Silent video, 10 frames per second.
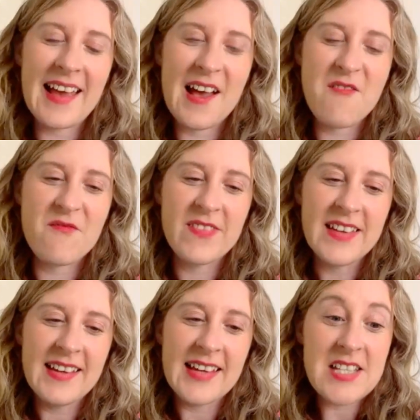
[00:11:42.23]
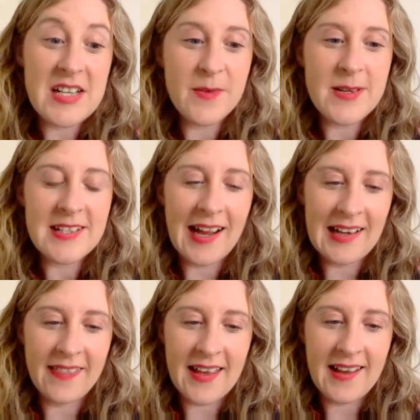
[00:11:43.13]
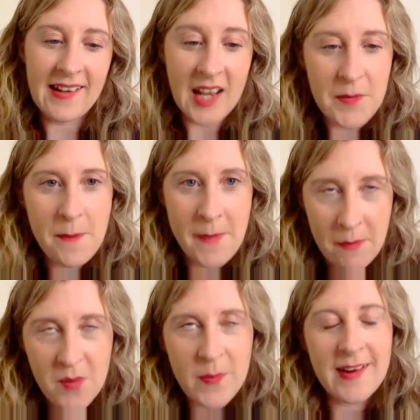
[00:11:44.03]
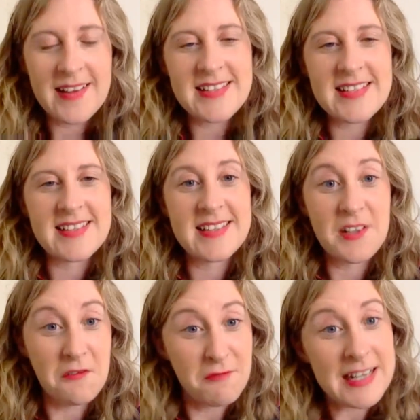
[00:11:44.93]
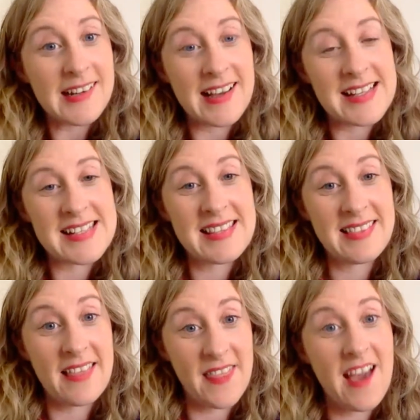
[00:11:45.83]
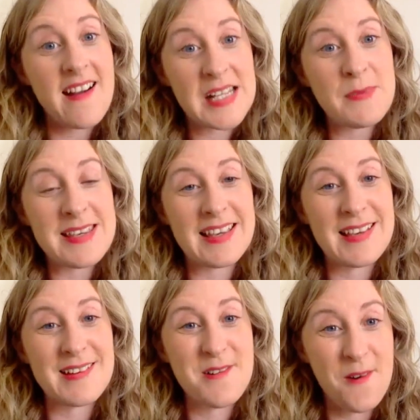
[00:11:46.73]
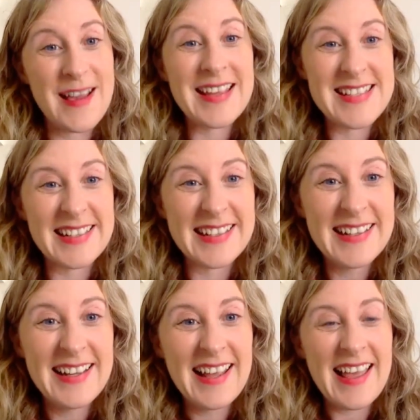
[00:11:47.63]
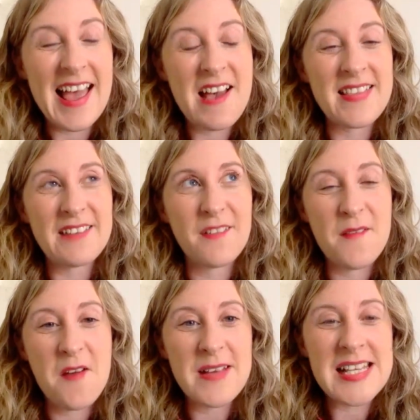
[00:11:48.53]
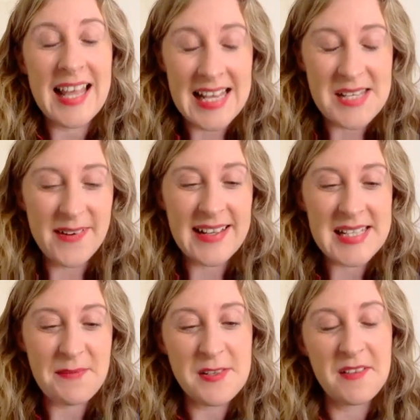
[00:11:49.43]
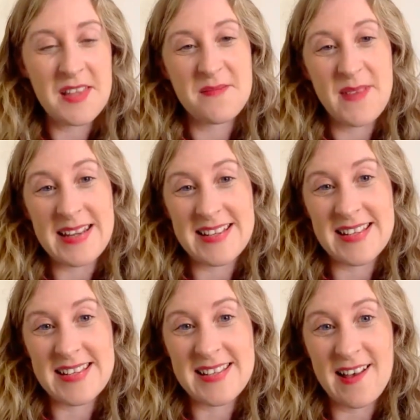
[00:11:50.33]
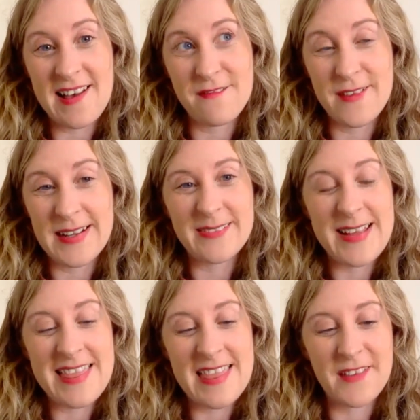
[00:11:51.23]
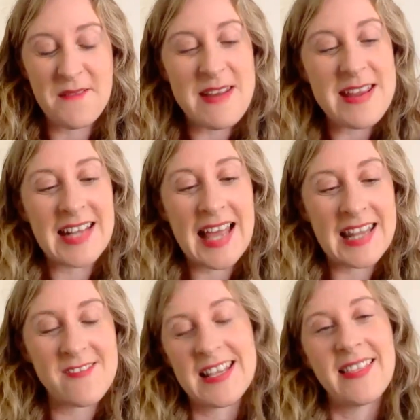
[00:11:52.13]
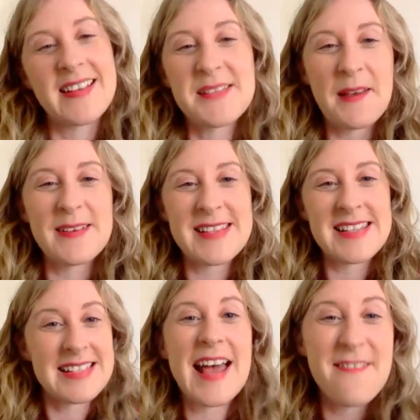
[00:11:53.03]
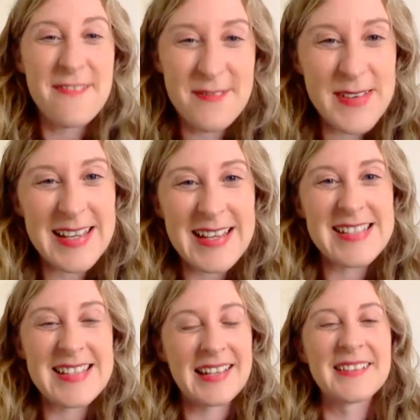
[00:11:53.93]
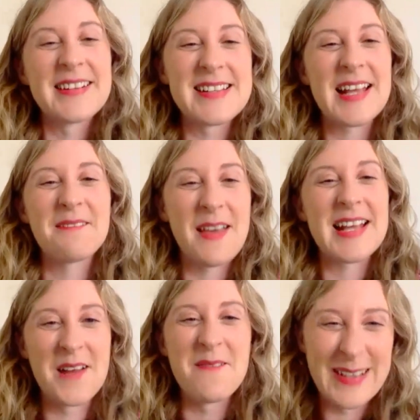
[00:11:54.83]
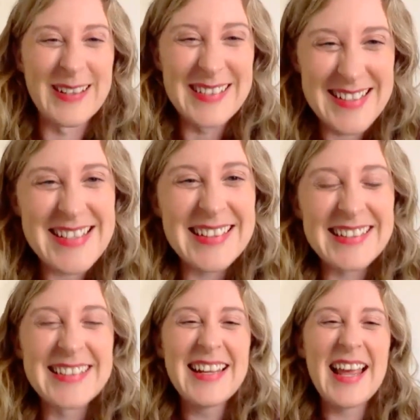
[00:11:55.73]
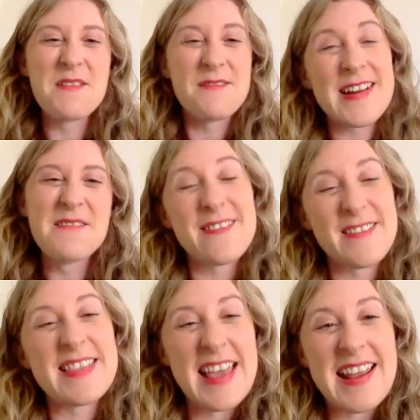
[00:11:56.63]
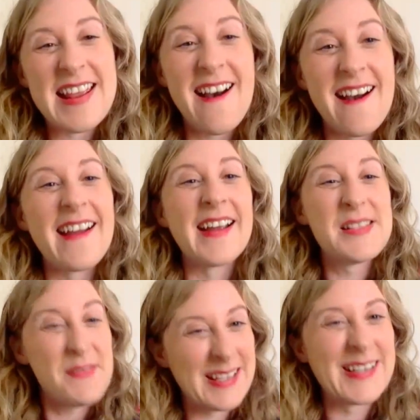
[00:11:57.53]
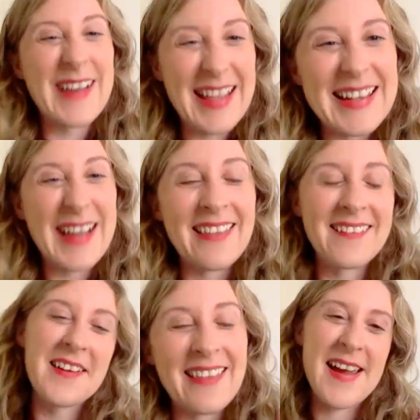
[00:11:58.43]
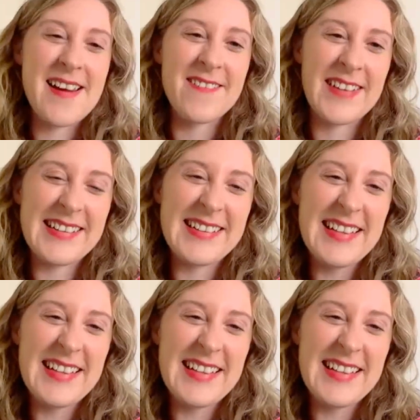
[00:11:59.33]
it's really important to highlight that a lot of people with Parkinson's don't realise they are speaking quieter. I think from my own experience, most of the patients I've worked with, they've come in and they've said their spouse is deaf because they don't understand why they're not being understood. But very often they are speaking quietly and they're not aware of it.